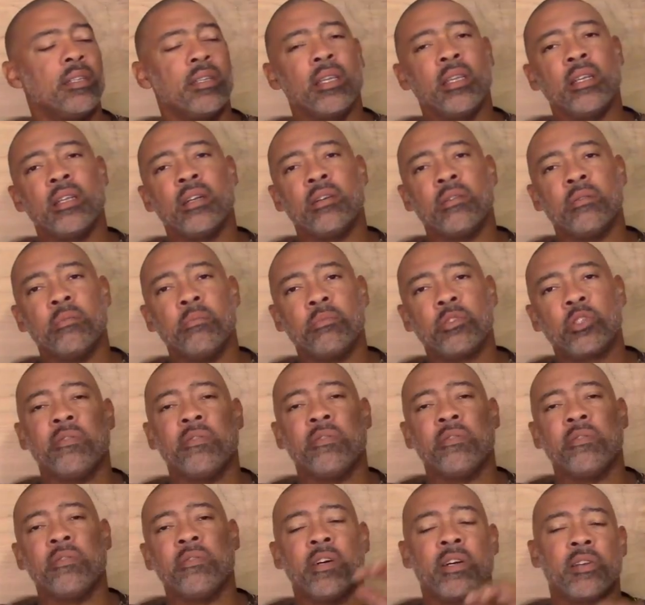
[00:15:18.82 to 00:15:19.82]

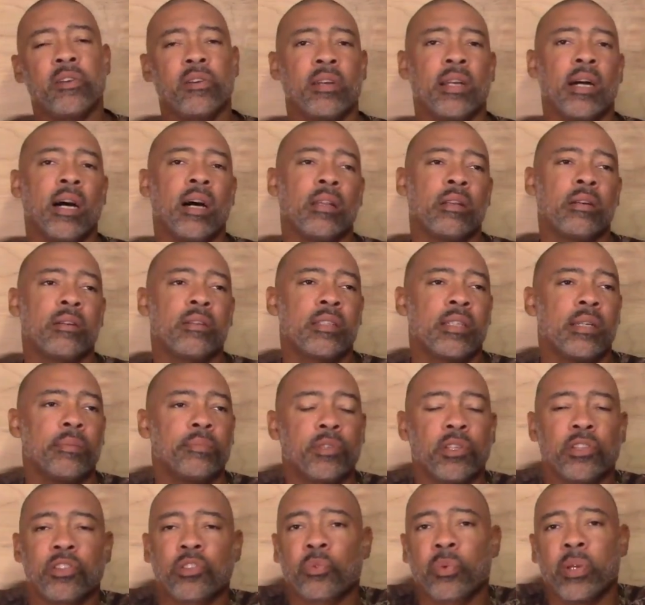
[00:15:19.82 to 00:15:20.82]
$1,200
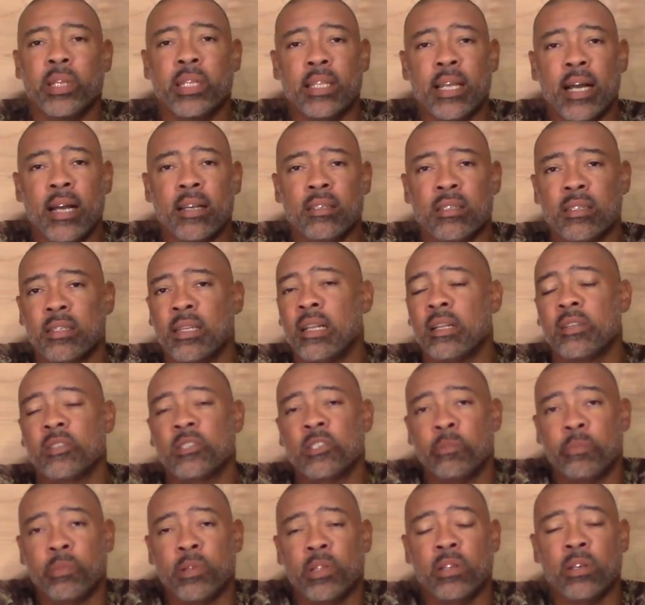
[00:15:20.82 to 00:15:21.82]
up to $3,000
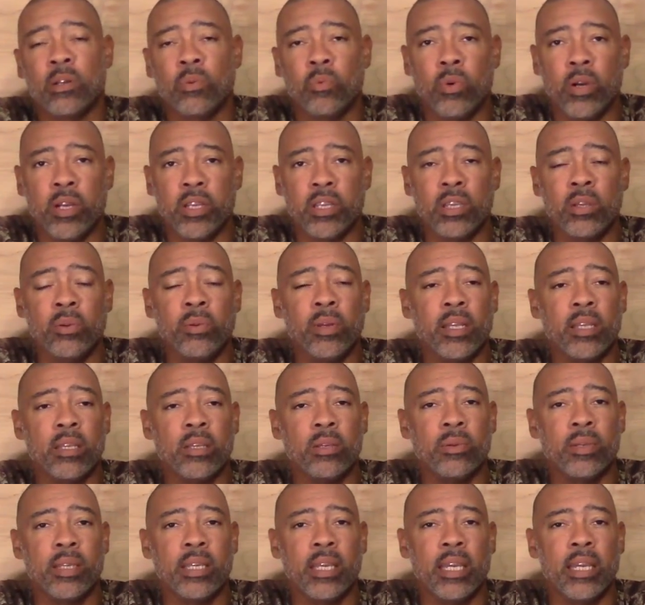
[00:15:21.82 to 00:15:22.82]
depending on what unit
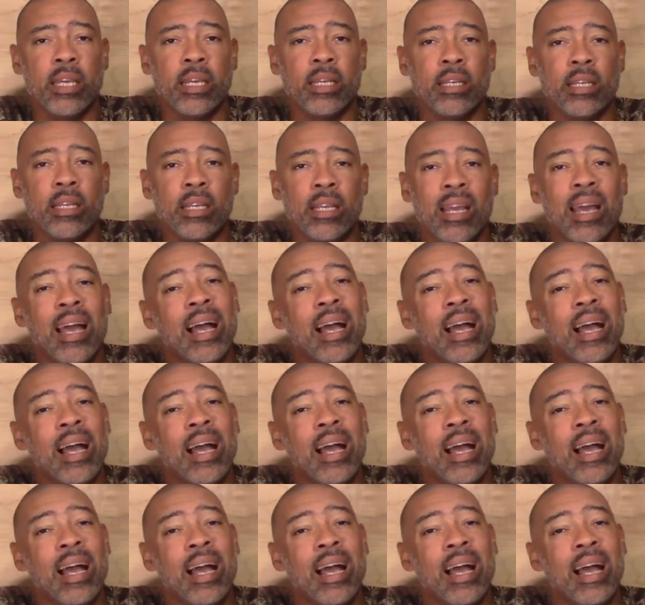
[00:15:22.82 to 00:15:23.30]
you get.